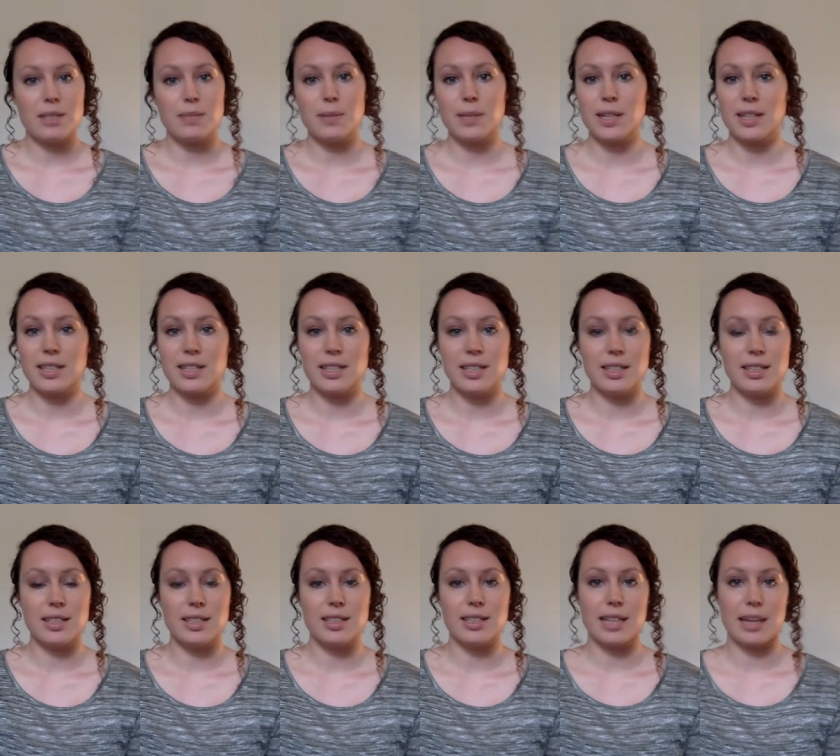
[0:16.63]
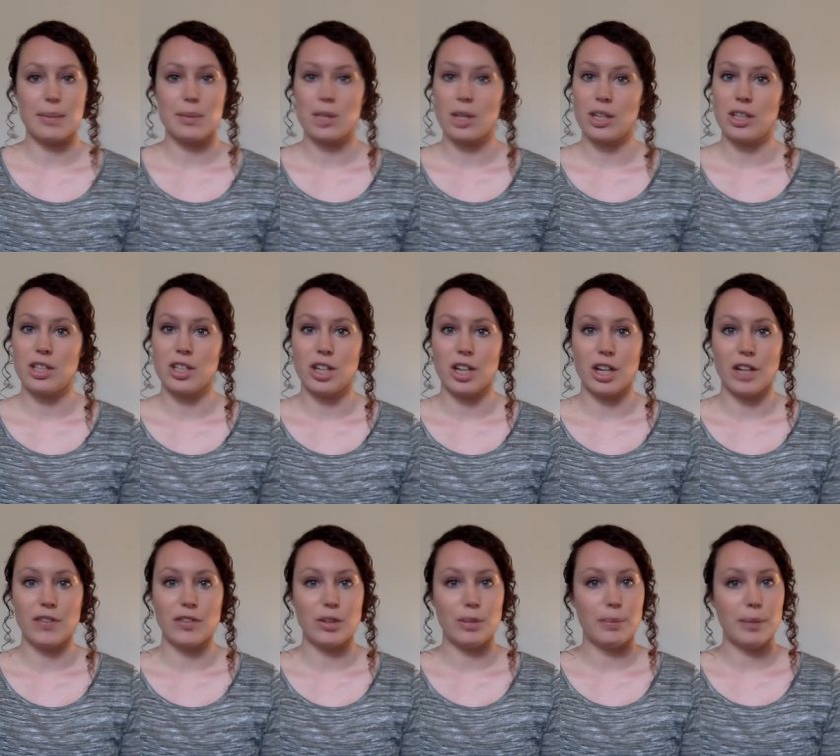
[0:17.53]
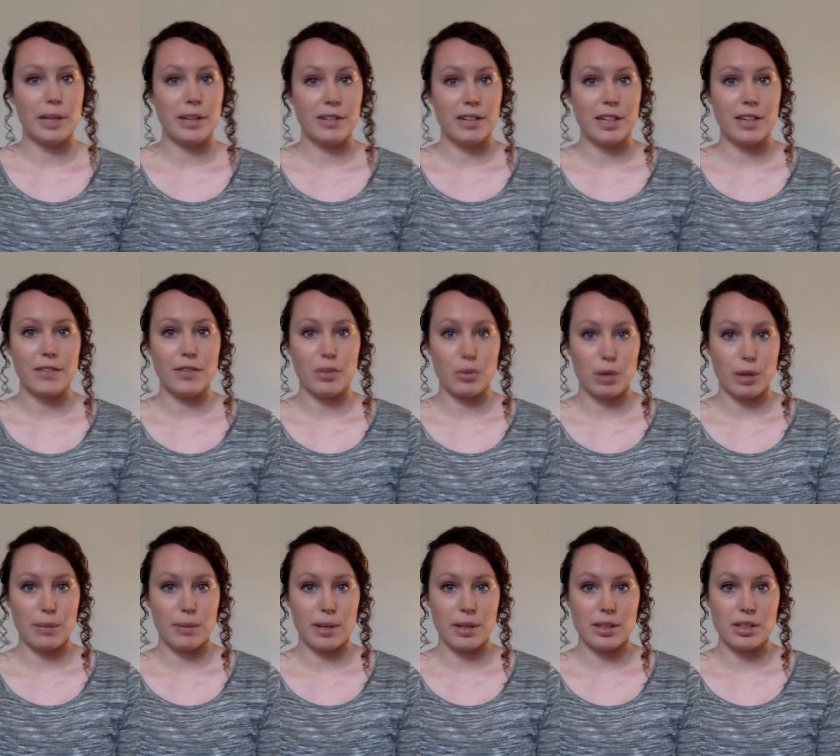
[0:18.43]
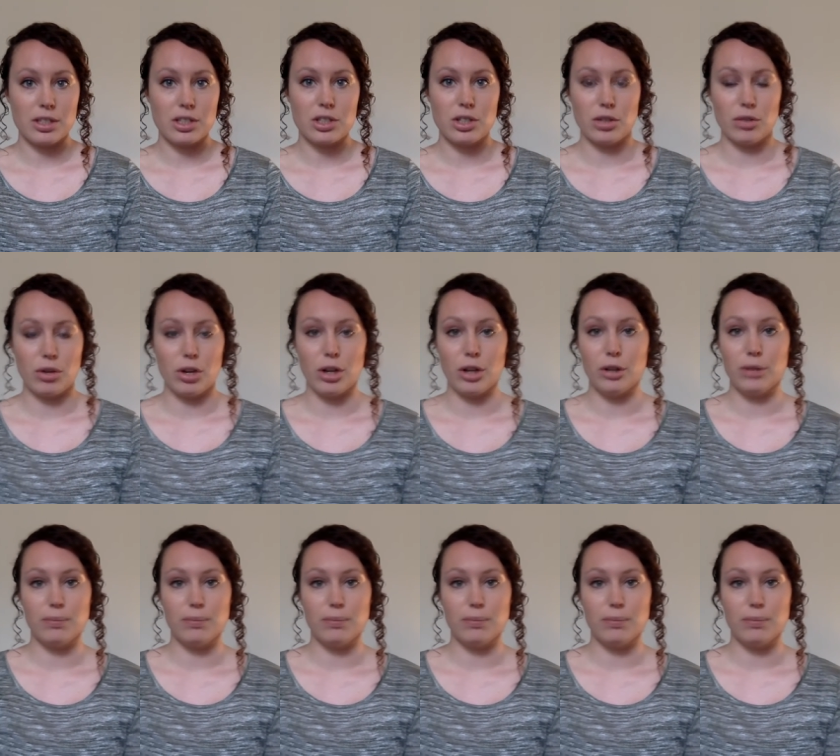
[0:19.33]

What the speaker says: because these are the steps I took over a period of 3 months to grow